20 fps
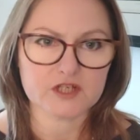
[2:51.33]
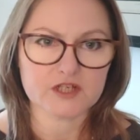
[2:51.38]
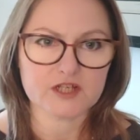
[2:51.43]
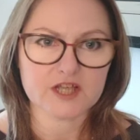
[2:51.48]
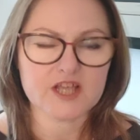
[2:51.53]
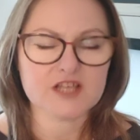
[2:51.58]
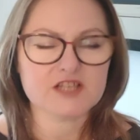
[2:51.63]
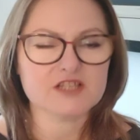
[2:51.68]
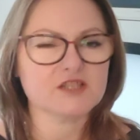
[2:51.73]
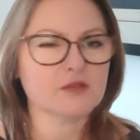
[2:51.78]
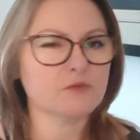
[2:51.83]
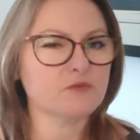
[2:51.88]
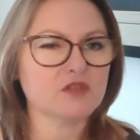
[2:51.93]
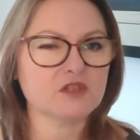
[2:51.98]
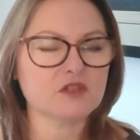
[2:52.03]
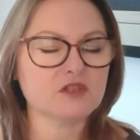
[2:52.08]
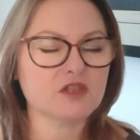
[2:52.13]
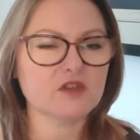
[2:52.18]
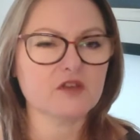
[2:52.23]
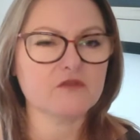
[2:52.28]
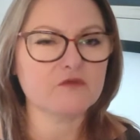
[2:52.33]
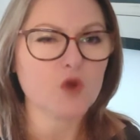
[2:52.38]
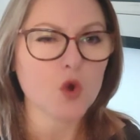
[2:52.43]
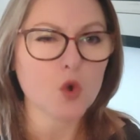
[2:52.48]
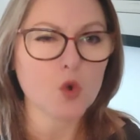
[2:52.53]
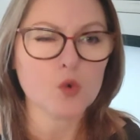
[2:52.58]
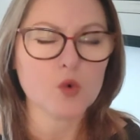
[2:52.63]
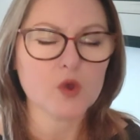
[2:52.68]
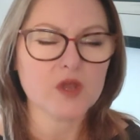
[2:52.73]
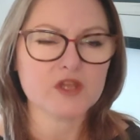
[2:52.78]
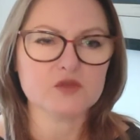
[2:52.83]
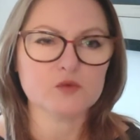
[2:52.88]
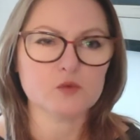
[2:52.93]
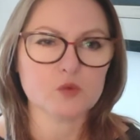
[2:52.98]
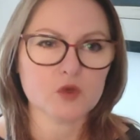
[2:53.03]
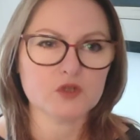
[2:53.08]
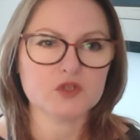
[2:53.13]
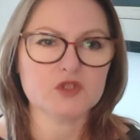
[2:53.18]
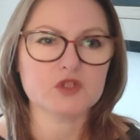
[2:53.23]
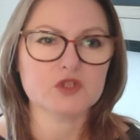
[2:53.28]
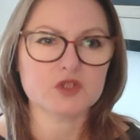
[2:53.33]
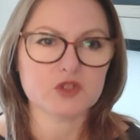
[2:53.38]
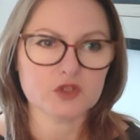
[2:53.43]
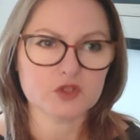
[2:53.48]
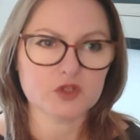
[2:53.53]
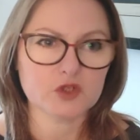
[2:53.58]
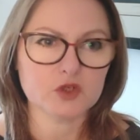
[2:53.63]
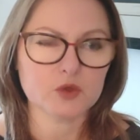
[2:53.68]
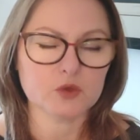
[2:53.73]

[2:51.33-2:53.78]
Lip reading: something that they've always wanted to do,